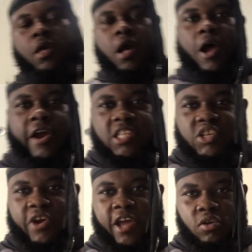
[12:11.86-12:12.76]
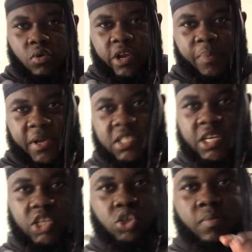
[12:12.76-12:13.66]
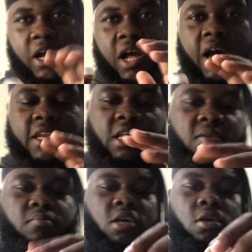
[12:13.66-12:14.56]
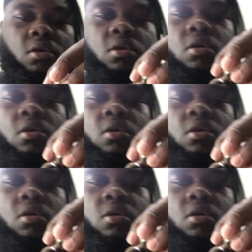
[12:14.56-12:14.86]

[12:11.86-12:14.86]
Alright, so right now we're on schedule. I'm going to add in me